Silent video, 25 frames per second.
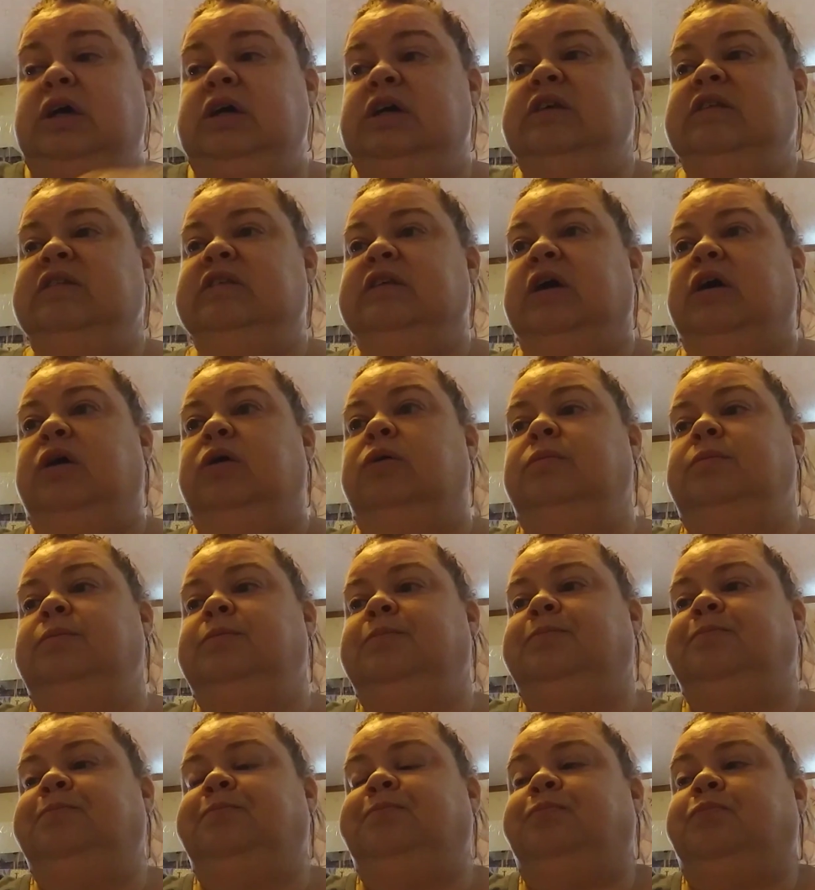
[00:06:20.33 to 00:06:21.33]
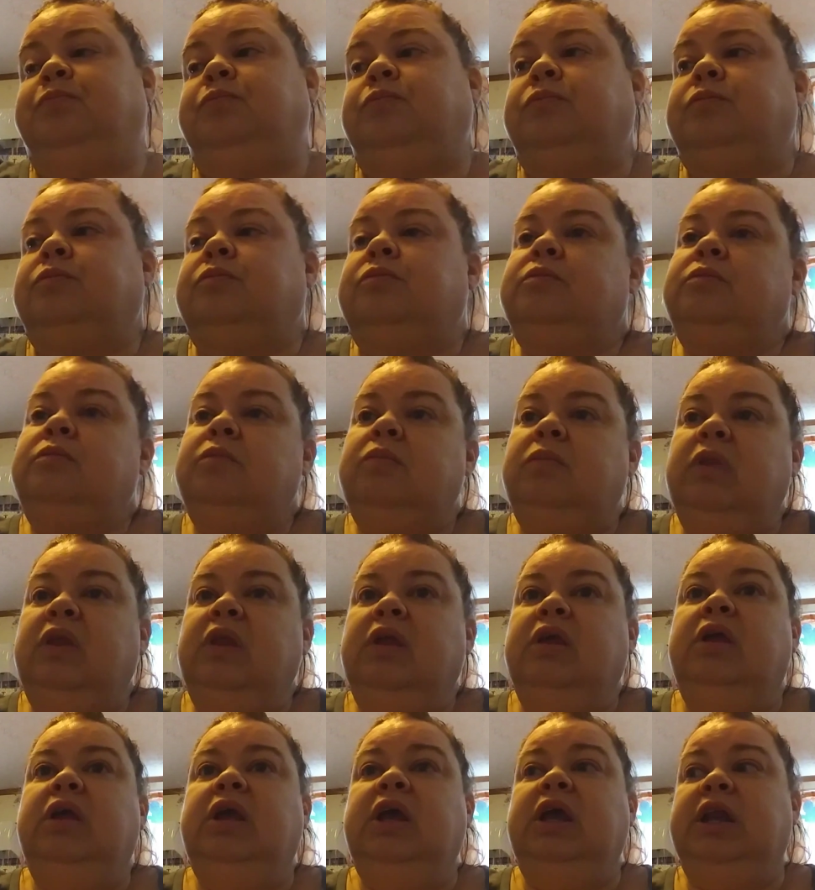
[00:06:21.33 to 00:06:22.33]
So
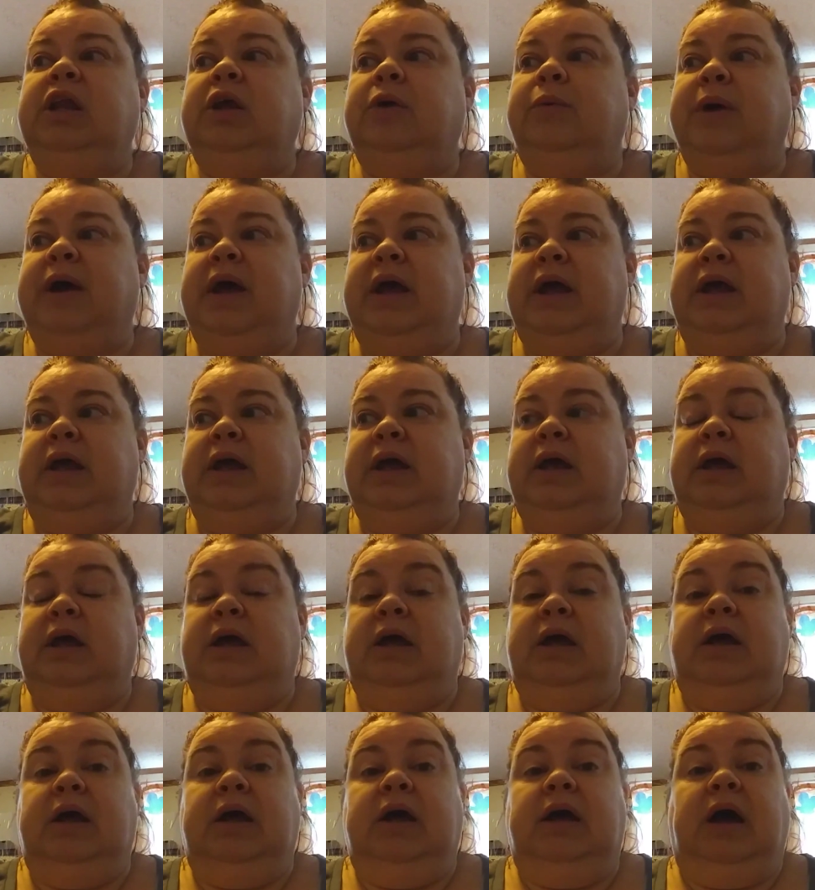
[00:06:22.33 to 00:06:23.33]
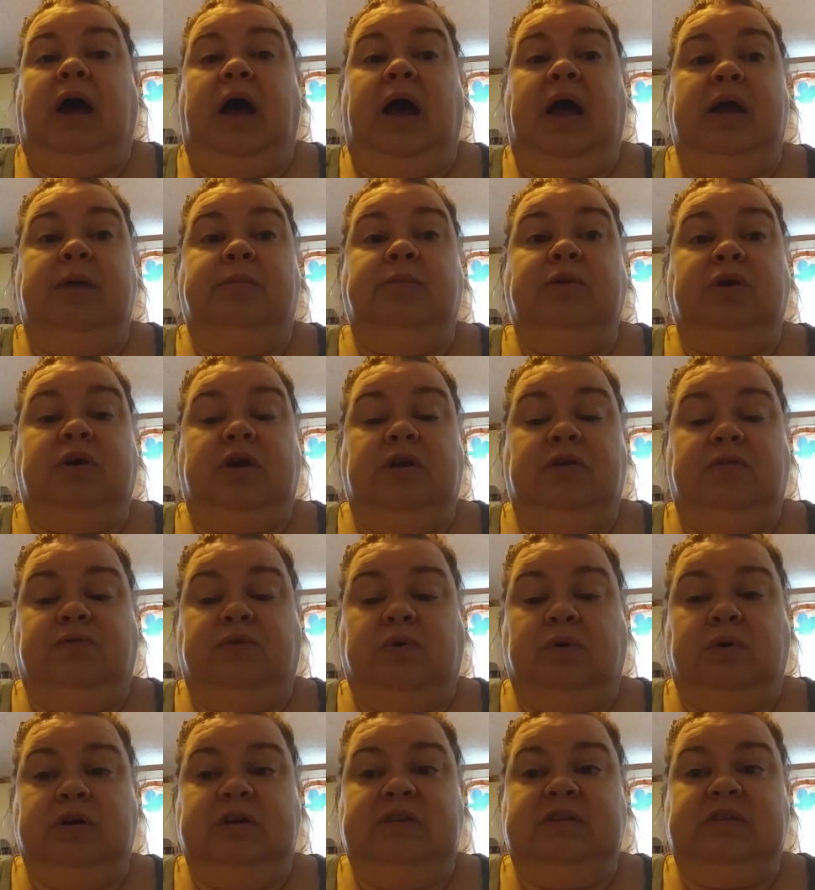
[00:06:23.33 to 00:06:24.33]
anyway, I am looking
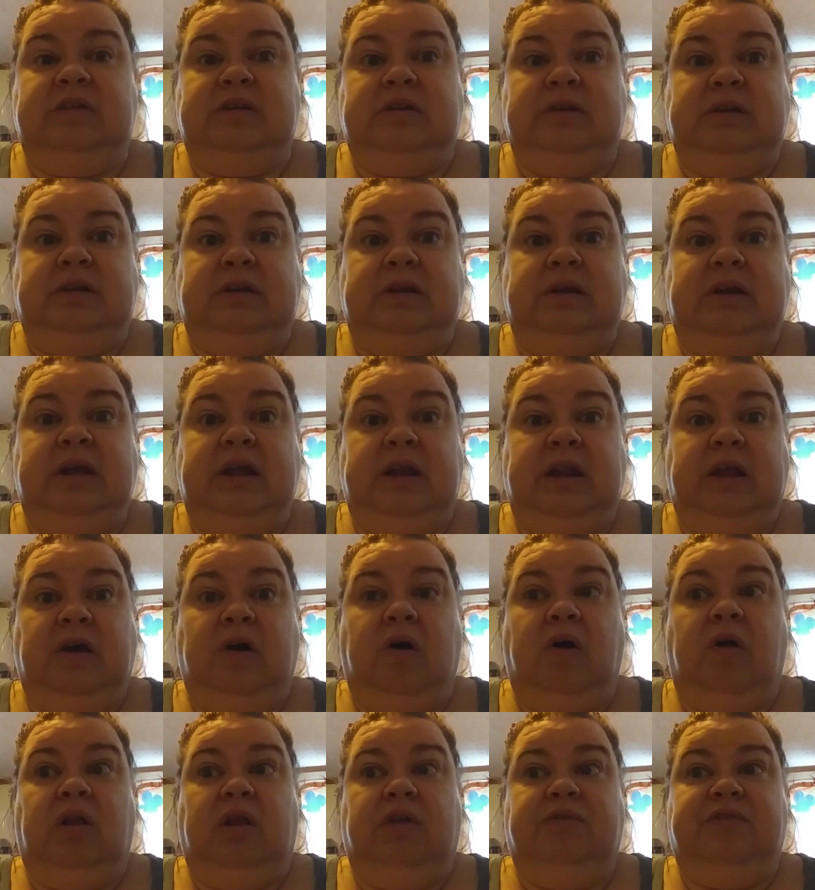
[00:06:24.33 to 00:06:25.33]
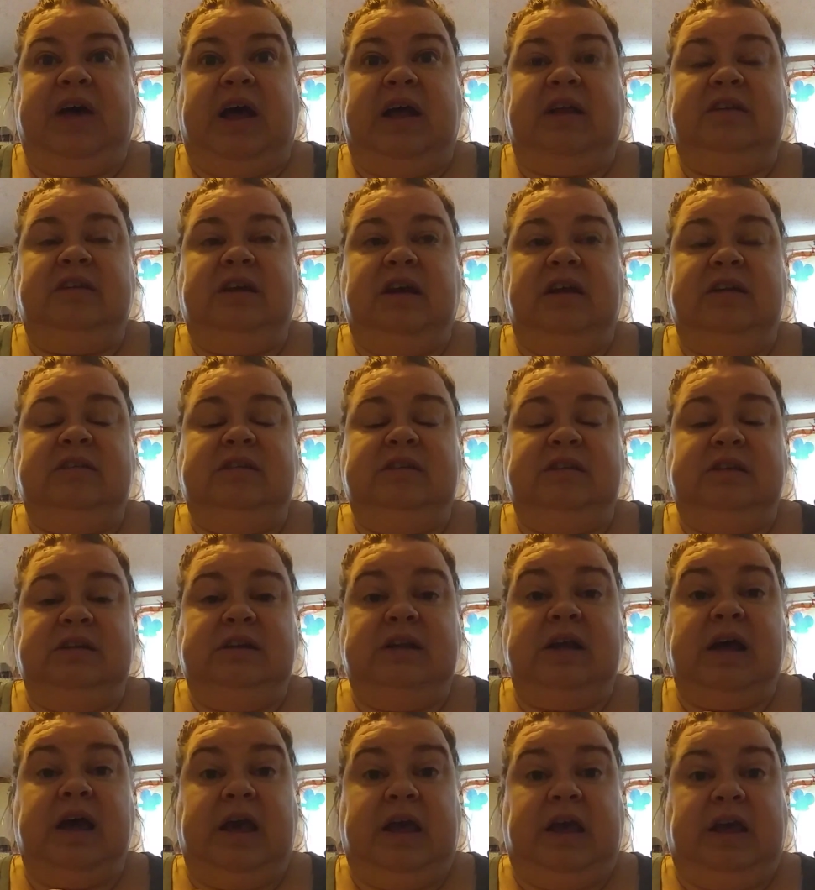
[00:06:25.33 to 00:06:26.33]
forward to getting all of that done
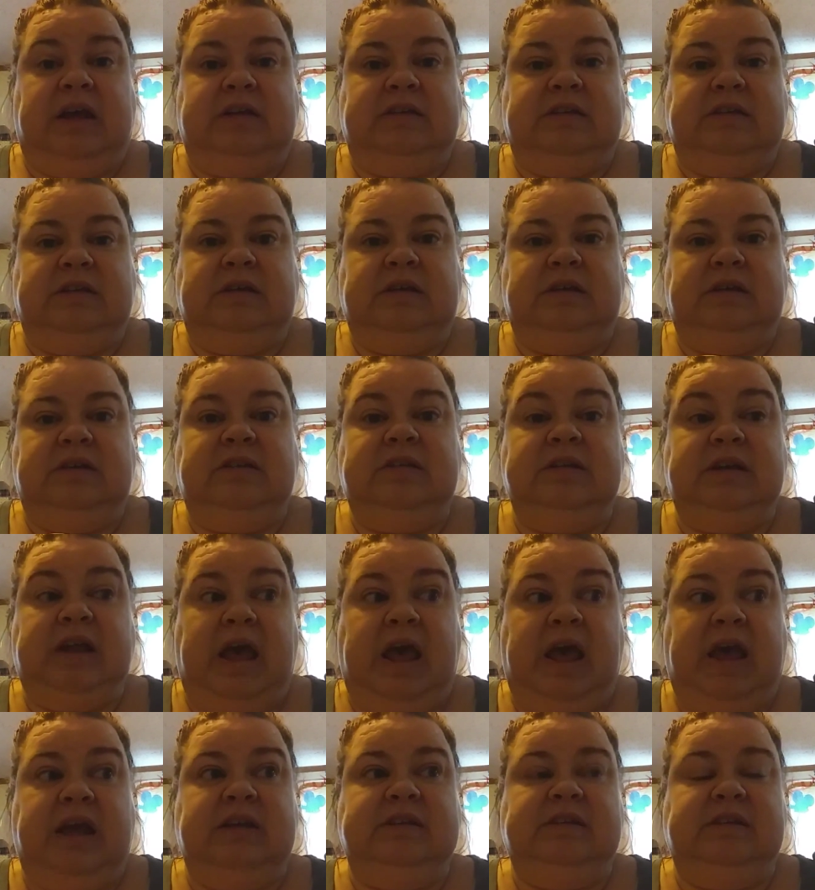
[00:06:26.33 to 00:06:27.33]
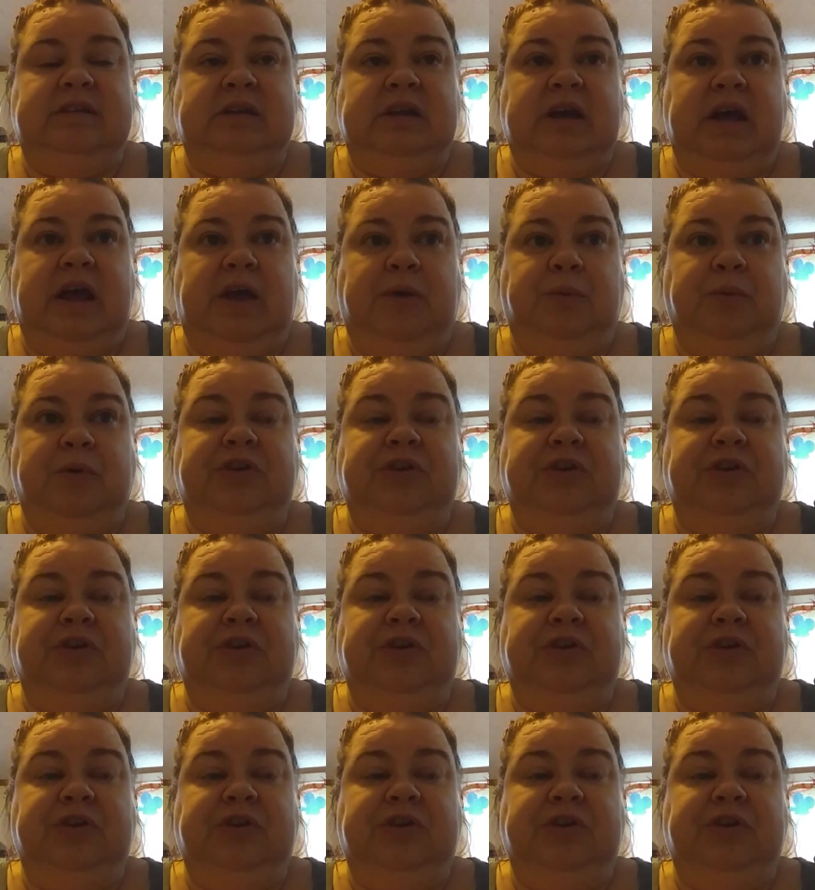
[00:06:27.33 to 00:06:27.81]
tonight, today and tonight.